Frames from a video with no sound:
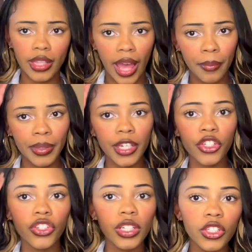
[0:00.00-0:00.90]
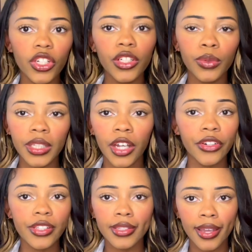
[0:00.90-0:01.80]
that because she genuinely
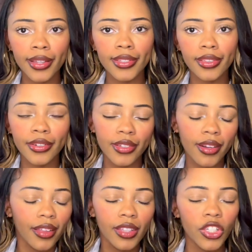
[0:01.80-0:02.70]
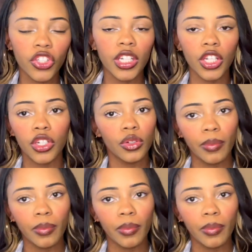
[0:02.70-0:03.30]
understands that there's nothing she can do to